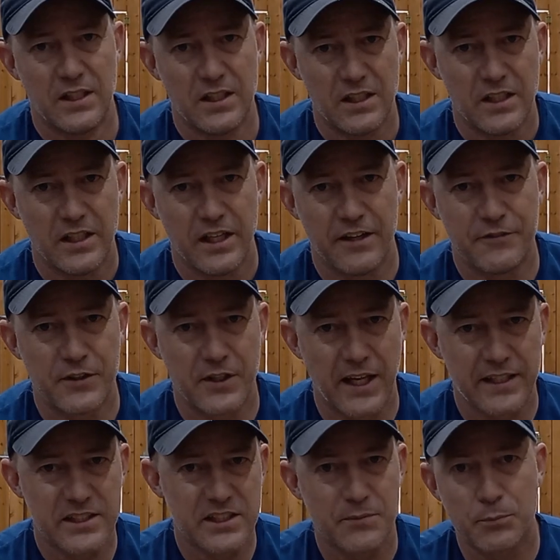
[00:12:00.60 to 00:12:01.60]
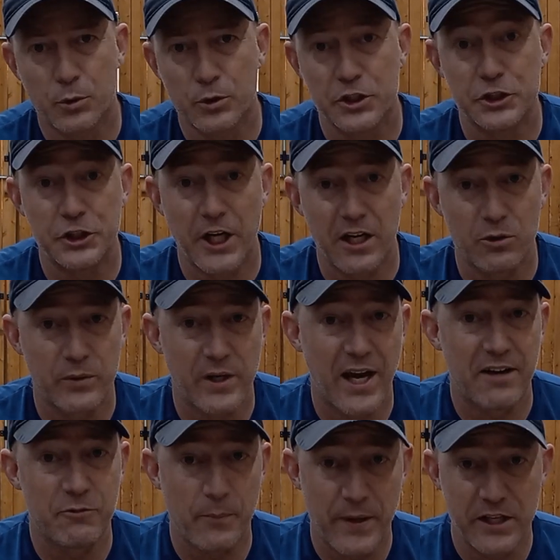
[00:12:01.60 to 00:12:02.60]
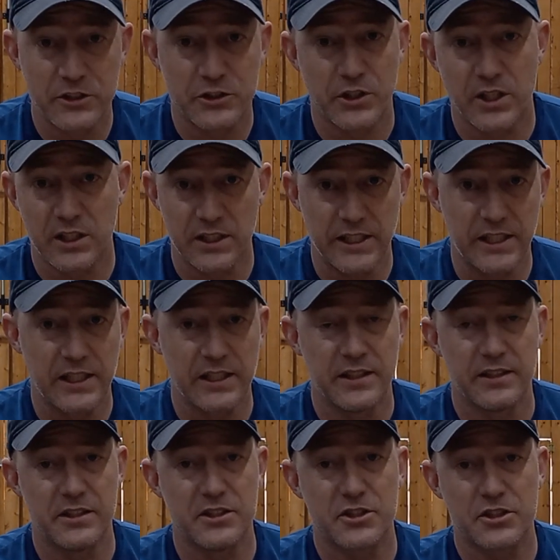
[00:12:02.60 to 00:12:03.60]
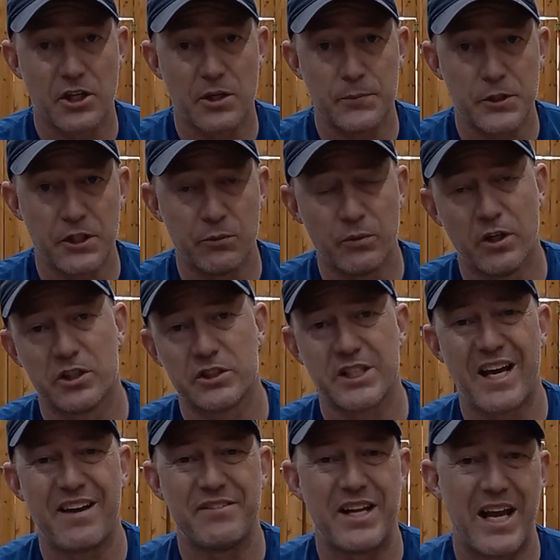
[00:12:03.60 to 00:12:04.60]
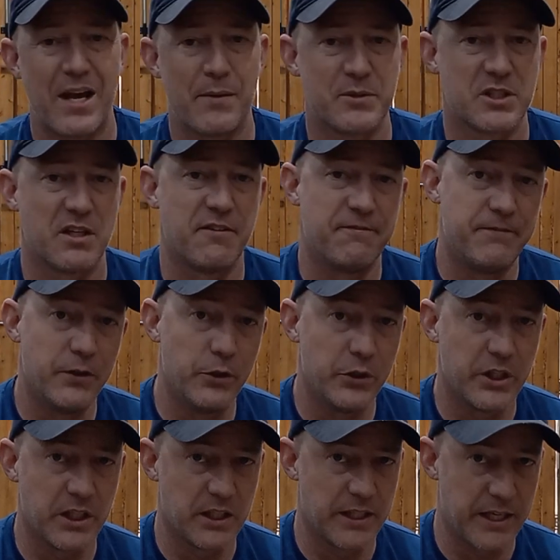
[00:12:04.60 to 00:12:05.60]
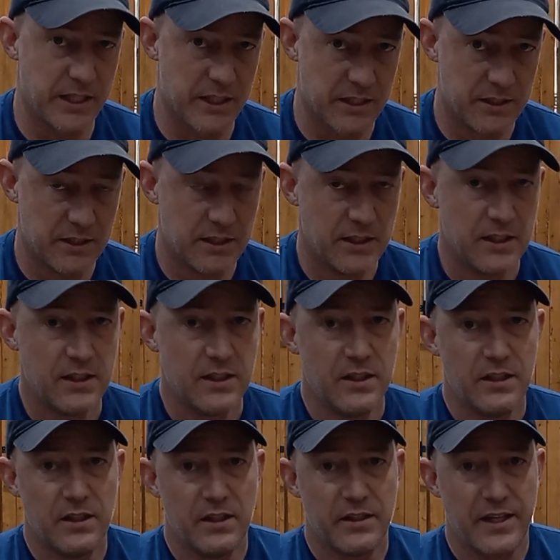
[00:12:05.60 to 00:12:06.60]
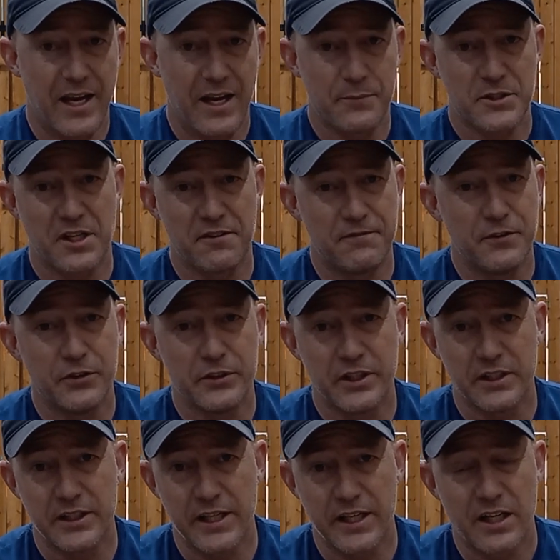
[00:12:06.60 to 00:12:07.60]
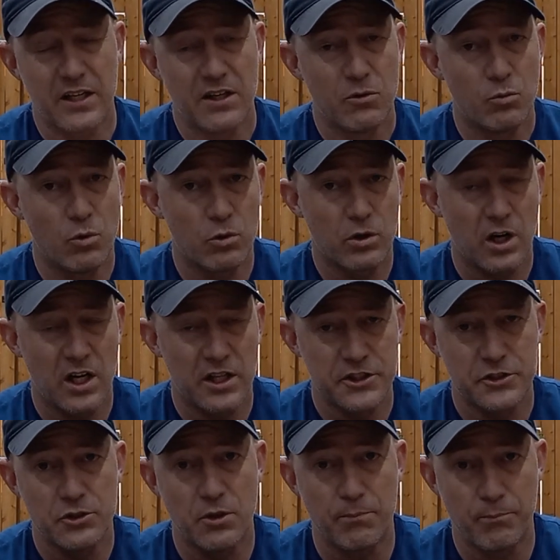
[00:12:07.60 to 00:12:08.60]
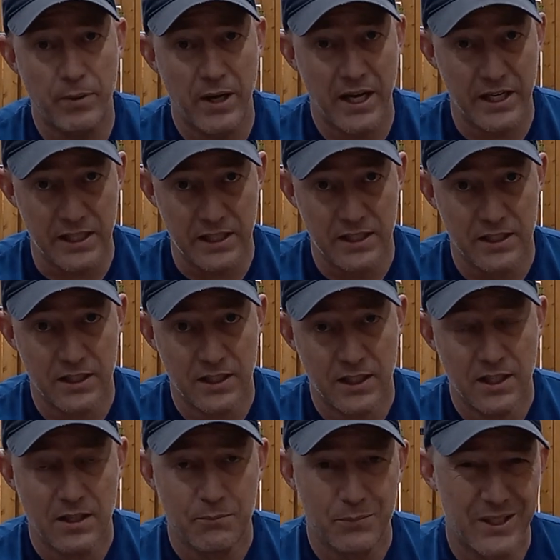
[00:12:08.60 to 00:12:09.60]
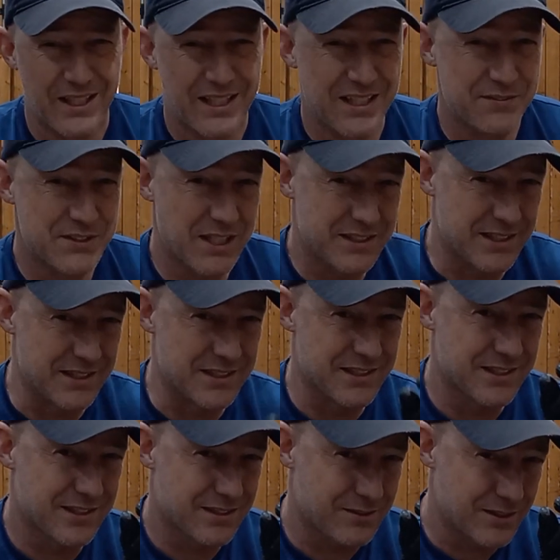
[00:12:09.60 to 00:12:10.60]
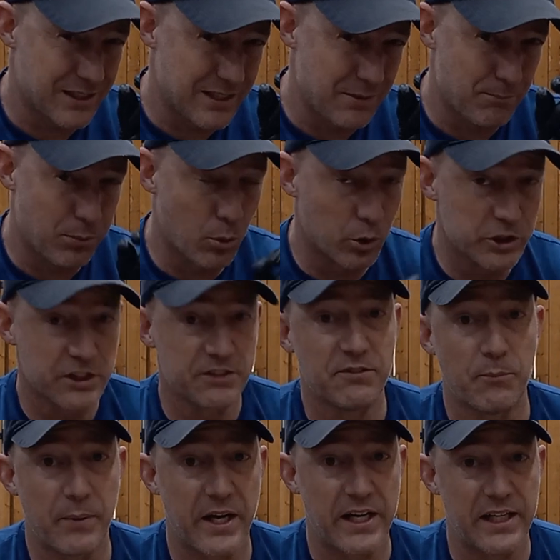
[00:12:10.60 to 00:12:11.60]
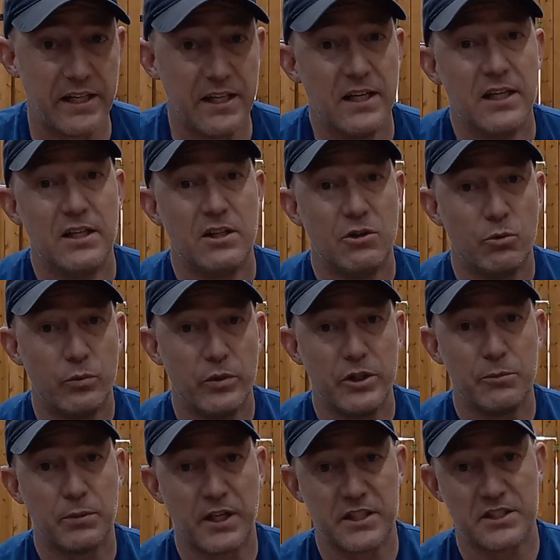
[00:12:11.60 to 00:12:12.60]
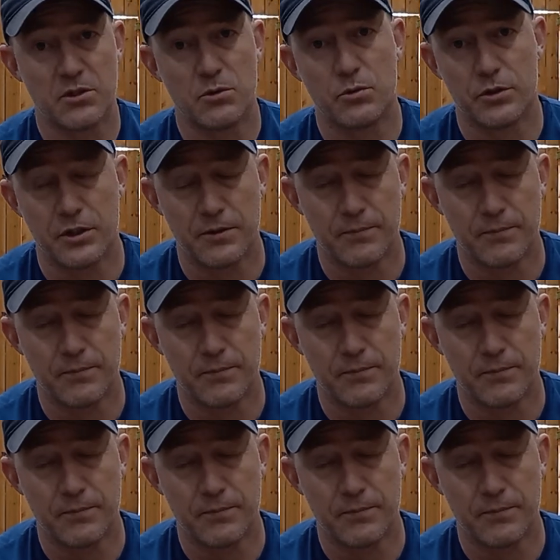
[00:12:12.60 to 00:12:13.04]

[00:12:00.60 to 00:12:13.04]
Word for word: If you'd like to support the channel, we have a Patreon link in the description. We also have an Amazon affiliate link. The Amazon affiliate link won't cost you a penny, but it gives us a slim portion of a penny when you place an order.